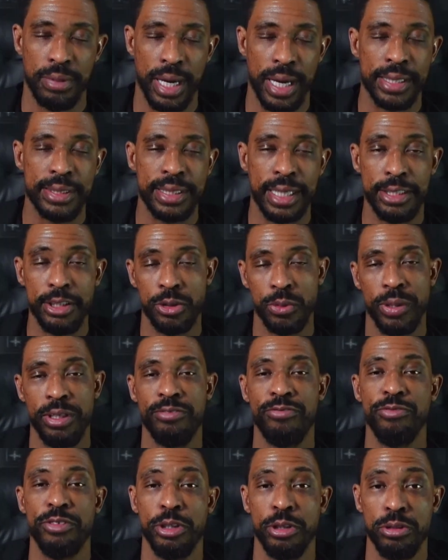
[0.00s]
SI
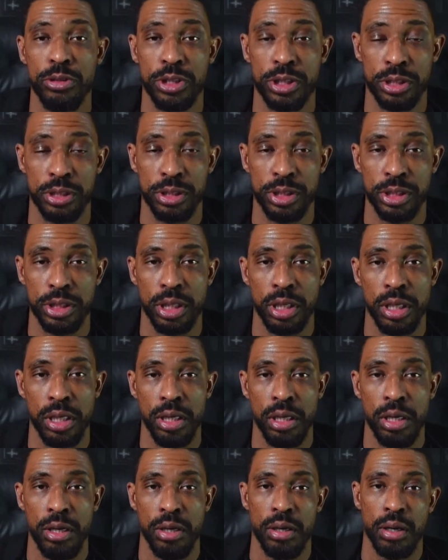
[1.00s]
joint fusions
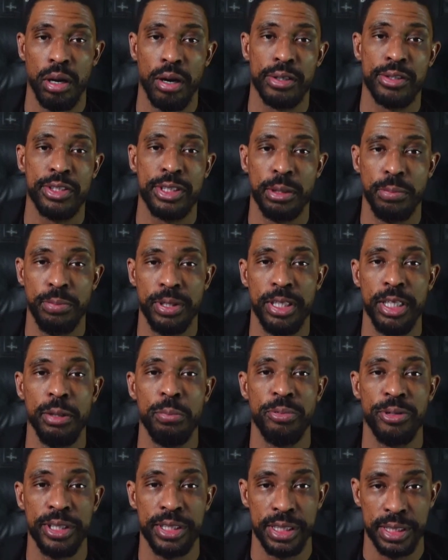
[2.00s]
are typically
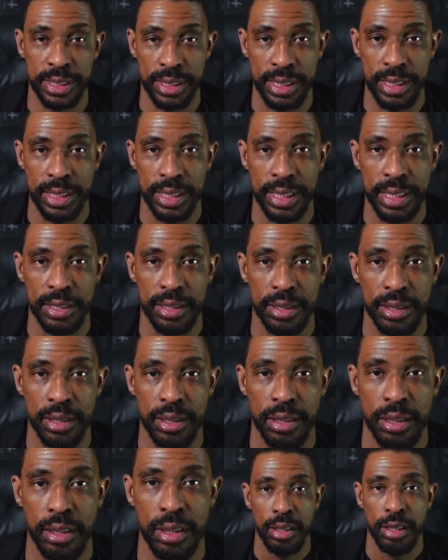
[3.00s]
preceded
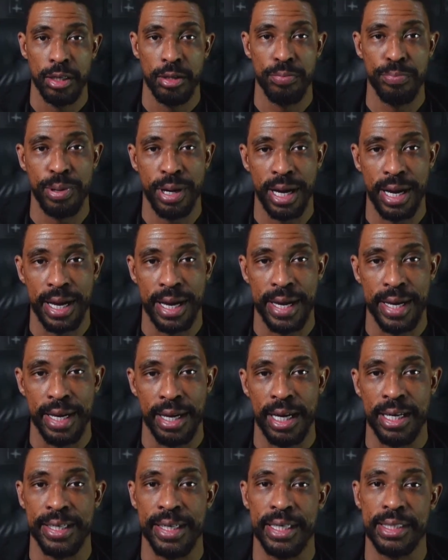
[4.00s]
by
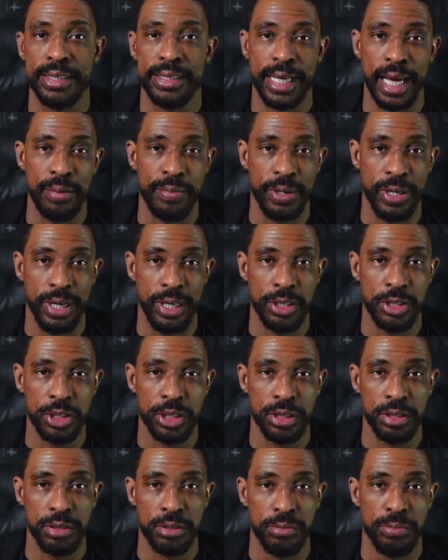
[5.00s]
an
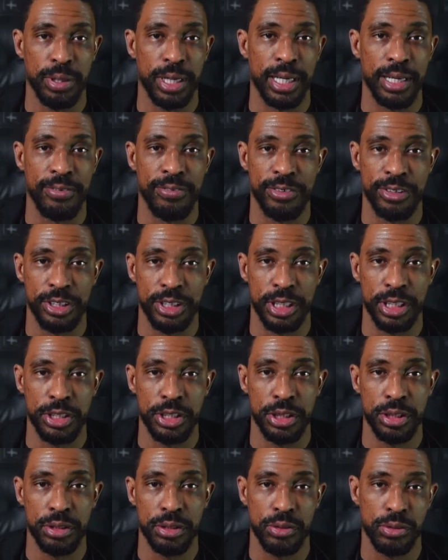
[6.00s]
examination by a
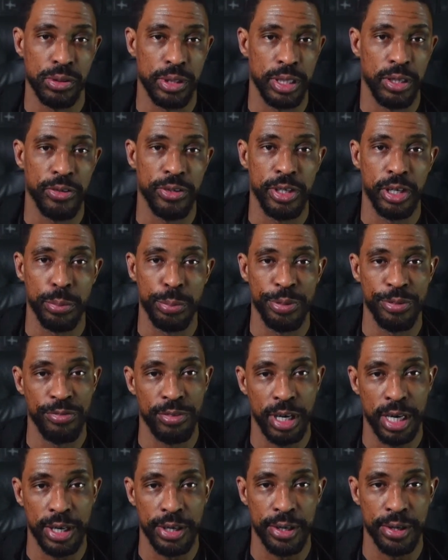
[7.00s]
physician or a healthcare
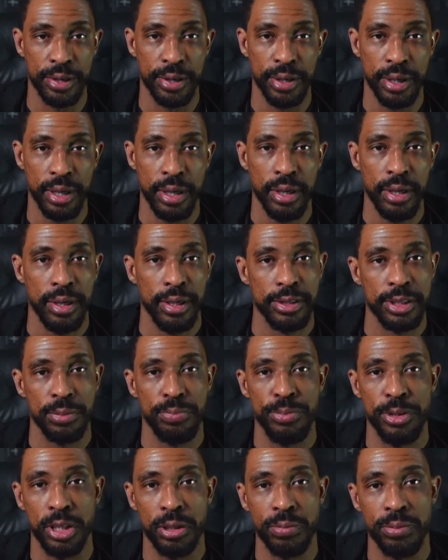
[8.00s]
provider to
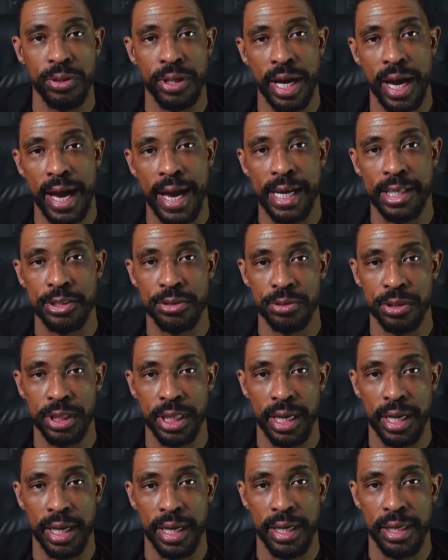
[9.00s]
be able to
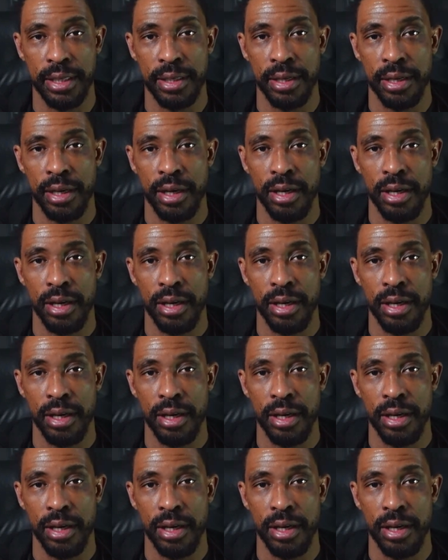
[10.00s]
ascertain